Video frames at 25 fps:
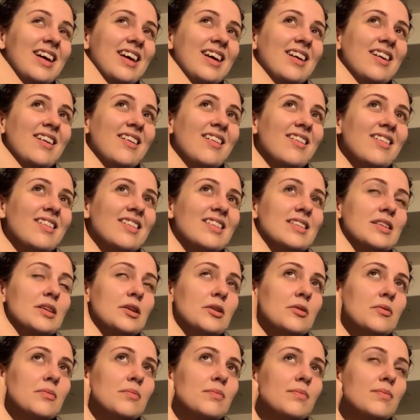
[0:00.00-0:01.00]
And
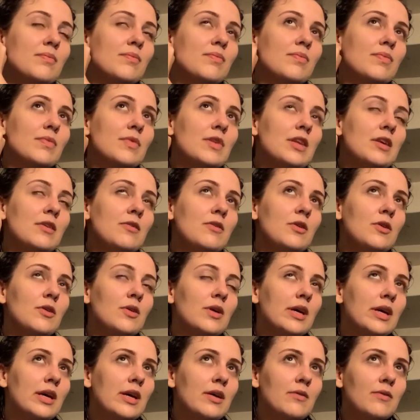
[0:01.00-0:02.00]
also, if you
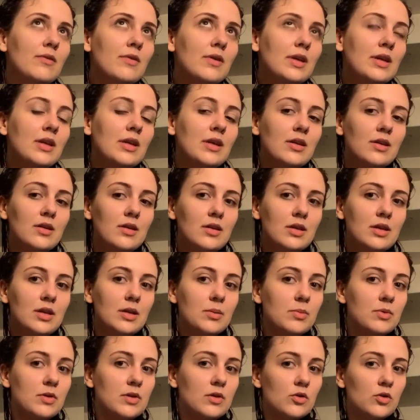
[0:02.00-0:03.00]
have any
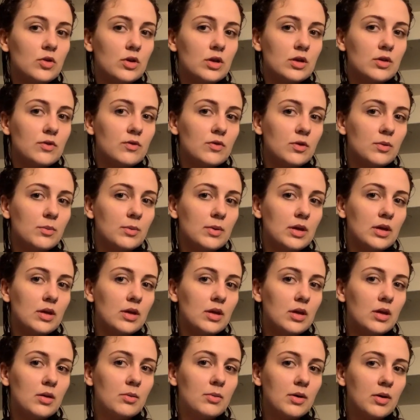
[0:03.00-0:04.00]
tips and tricks for
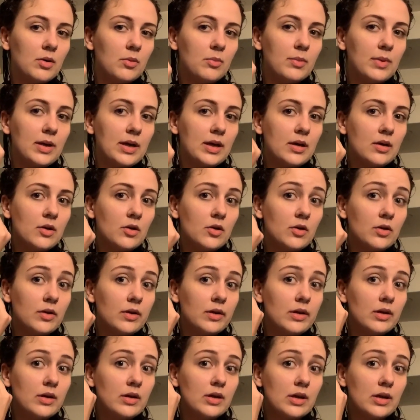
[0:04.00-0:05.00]
me about my
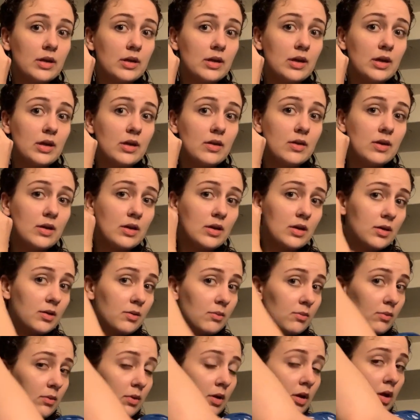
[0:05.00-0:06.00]
curling technique, then I
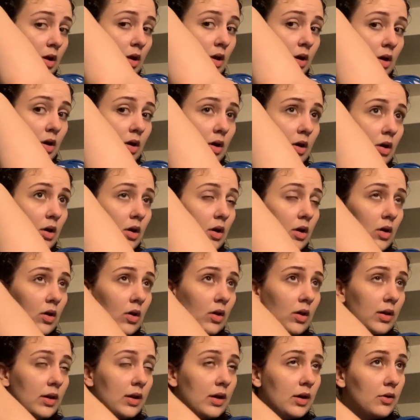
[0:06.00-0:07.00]
am
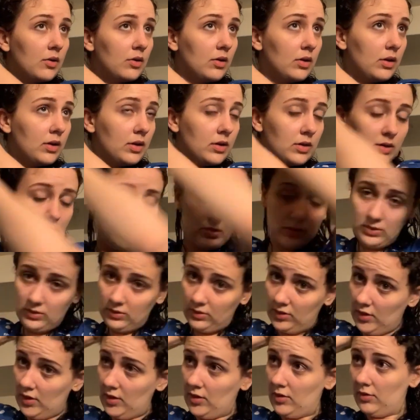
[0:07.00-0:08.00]
all down to listen to
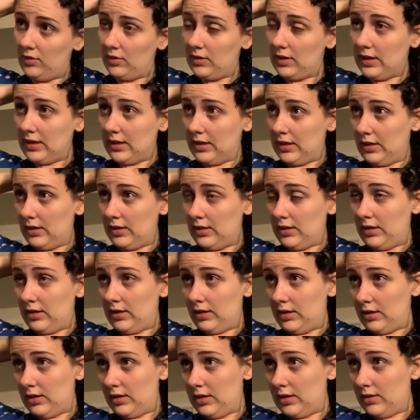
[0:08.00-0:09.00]
you. I
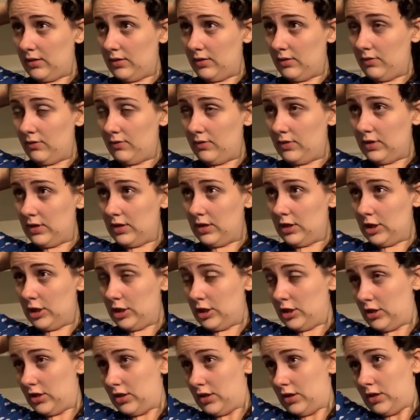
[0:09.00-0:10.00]
love
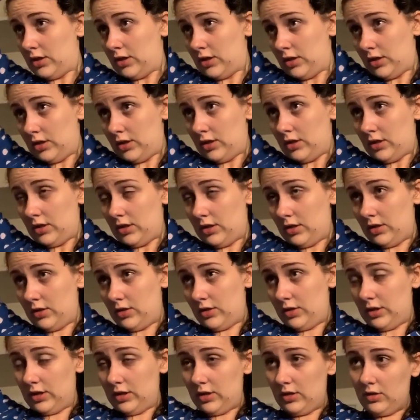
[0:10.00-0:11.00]

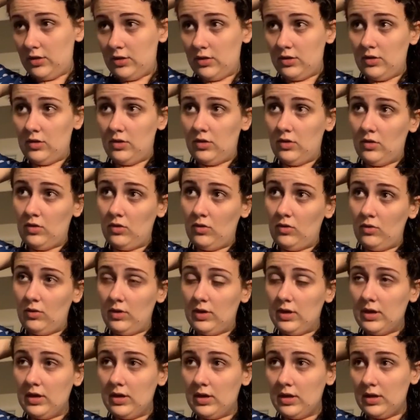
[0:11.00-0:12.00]
learning new,
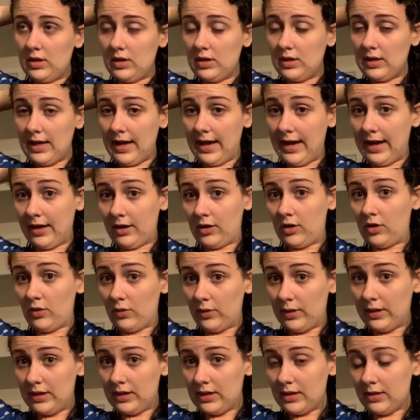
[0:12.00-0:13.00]

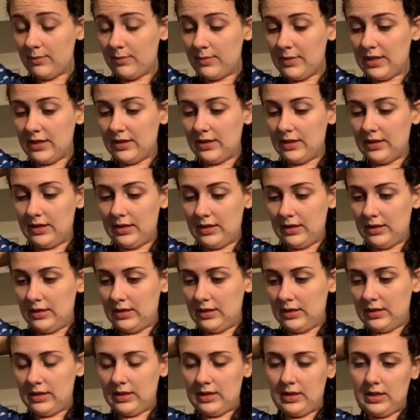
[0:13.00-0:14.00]
accurate
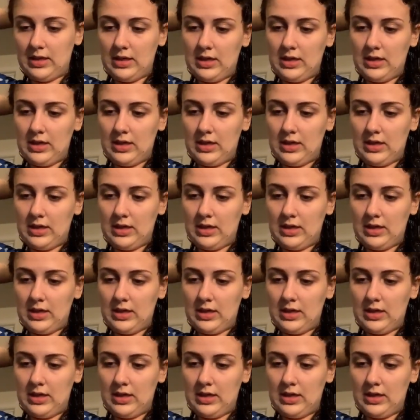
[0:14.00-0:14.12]
methods.